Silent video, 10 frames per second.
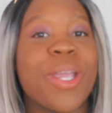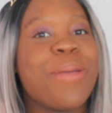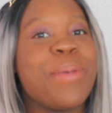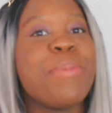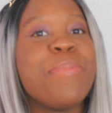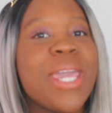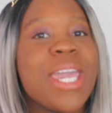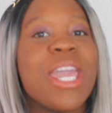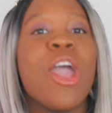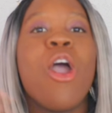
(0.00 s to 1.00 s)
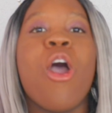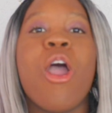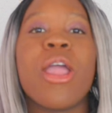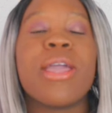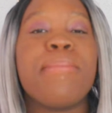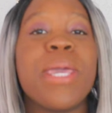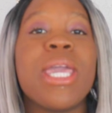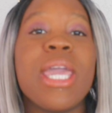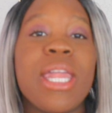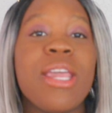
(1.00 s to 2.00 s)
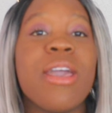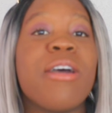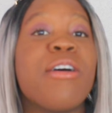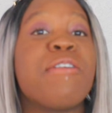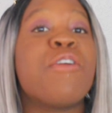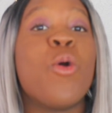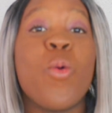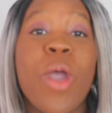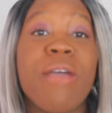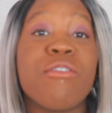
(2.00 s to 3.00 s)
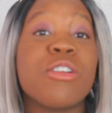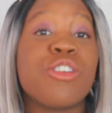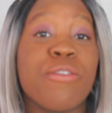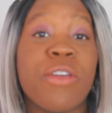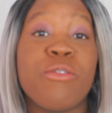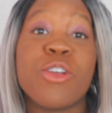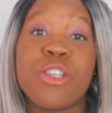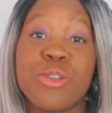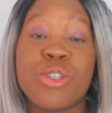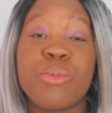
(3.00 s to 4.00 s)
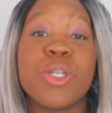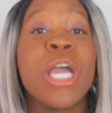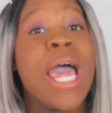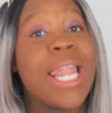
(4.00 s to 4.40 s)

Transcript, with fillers: It could be me or it could be any of whoever is your favorite YouTuber.